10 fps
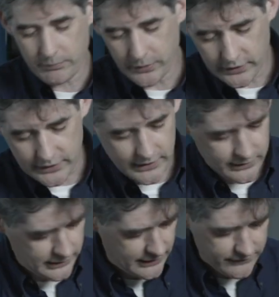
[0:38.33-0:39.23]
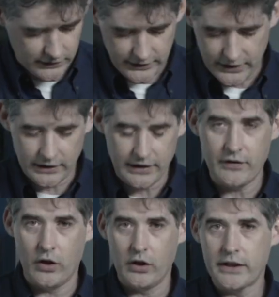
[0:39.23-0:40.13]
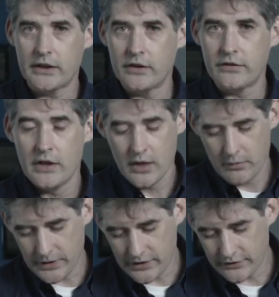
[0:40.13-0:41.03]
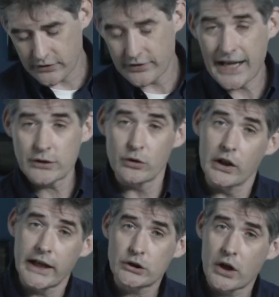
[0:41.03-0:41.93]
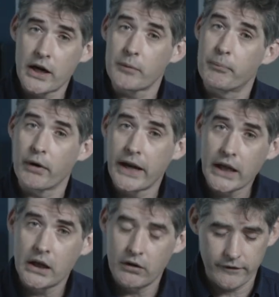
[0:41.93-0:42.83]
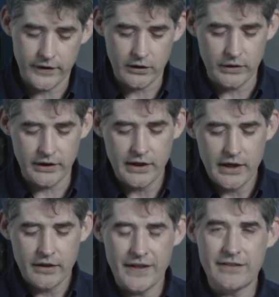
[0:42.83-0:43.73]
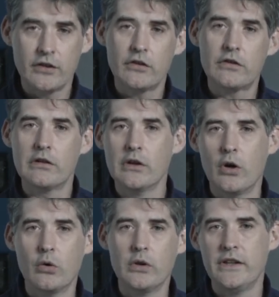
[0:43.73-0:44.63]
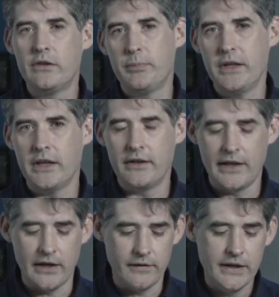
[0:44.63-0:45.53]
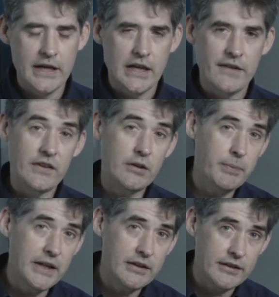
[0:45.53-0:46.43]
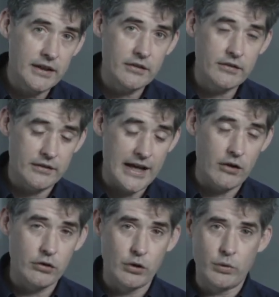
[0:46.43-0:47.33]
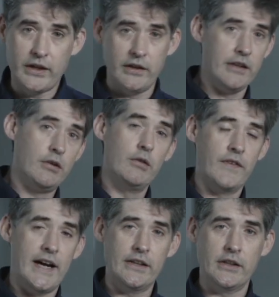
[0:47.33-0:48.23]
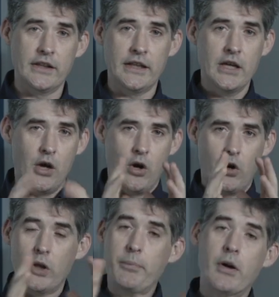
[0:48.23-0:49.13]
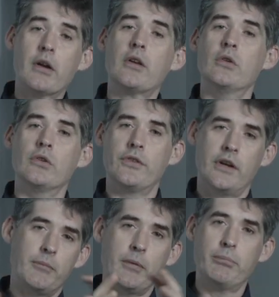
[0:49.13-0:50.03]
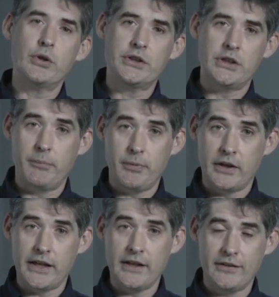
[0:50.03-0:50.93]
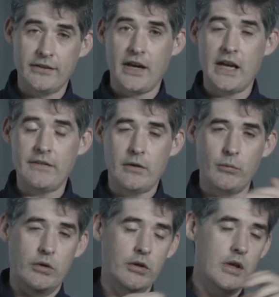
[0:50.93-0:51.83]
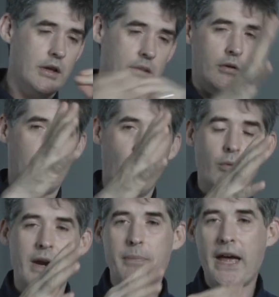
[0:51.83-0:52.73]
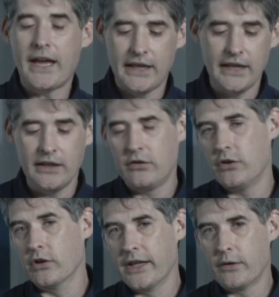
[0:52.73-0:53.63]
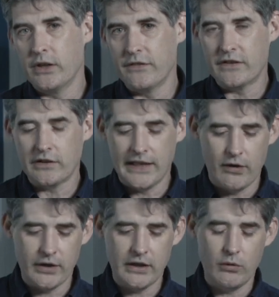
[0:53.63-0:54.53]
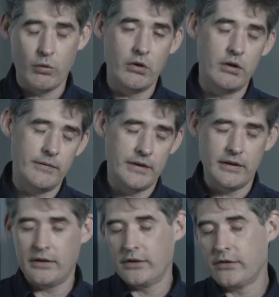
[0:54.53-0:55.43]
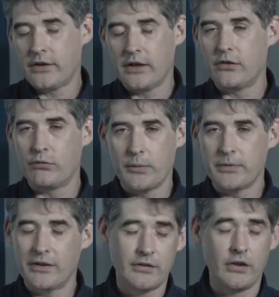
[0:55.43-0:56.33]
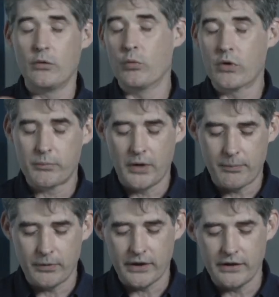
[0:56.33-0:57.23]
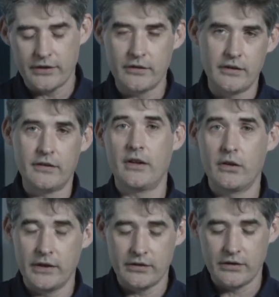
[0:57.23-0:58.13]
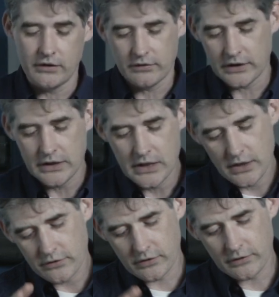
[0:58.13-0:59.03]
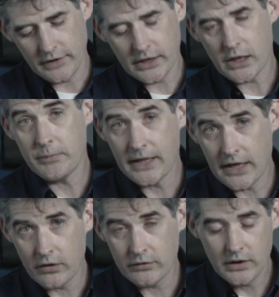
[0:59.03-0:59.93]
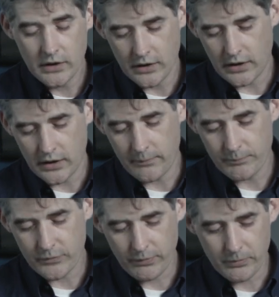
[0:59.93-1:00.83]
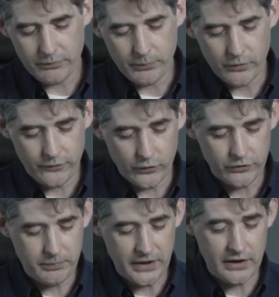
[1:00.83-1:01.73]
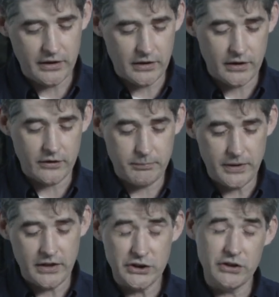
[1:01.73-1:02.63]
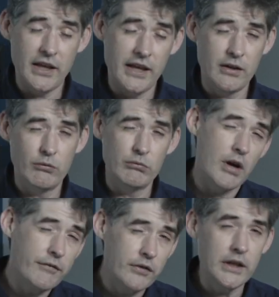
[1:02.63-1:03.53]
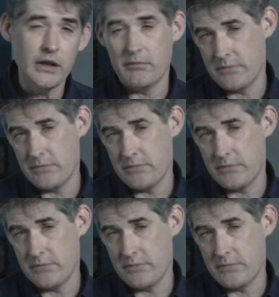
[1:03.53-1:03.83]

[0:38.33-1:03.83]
it plugged in, leave the lid, leave it all like this, because there's actual electronic brake on the unit that's slowly speeding it down. If it speeds things down too quickly, too violently, all the particles that have been pushed up against the side of it will go right back into your liquid if it's cloudy, or it'll just get disrupted. It just doesn't work properly unless it decelerates nicely. So just let it come down from a full speed spin. It should take roughly a